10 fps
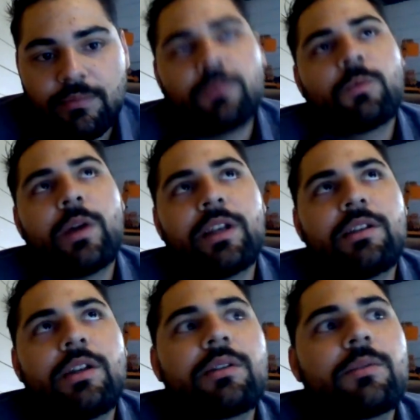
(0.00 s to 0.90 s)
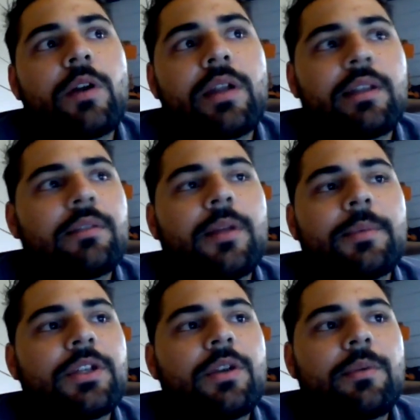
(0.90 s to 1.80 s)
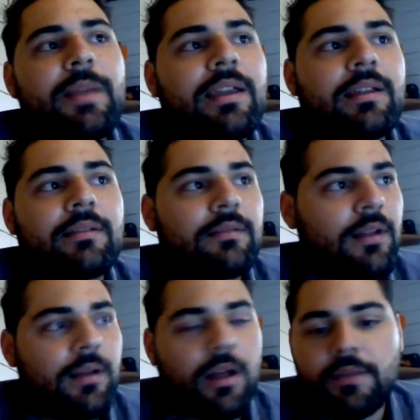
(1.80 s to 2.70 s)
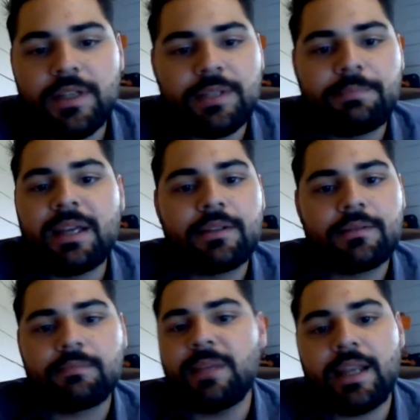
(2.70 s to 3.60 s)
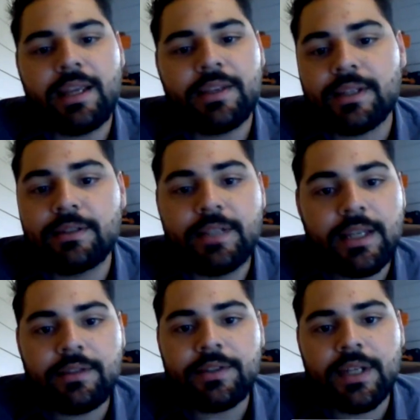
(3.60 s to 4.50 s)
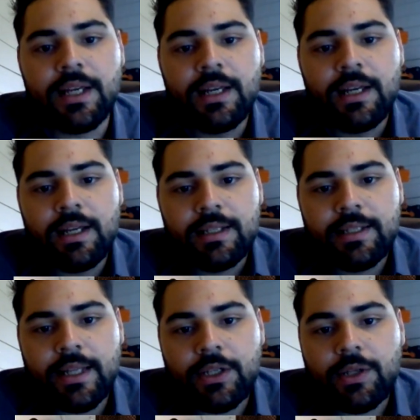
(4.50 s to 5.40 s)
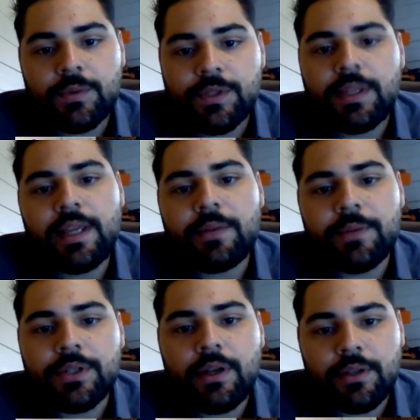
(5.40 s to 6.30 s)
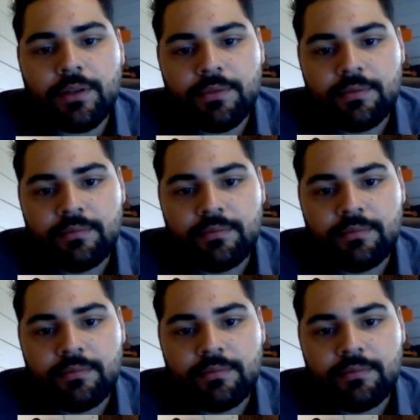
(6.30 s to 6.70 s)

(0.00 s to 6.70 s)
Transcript: when you're working on diplomacy, you're making all of these big meetings and deals that you don't see the end result of.